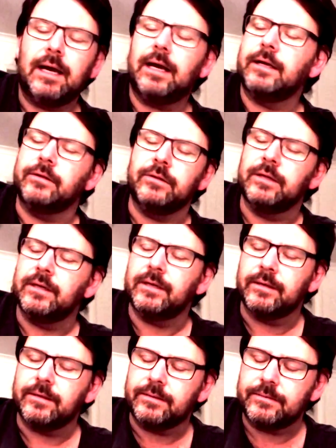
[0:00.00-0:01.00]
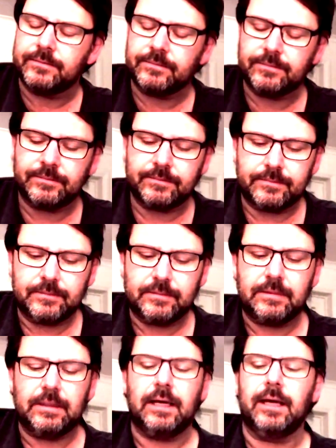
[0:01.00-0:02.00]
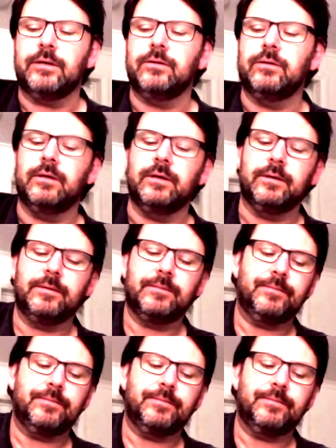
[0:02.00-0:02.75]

Are you there? Are you there?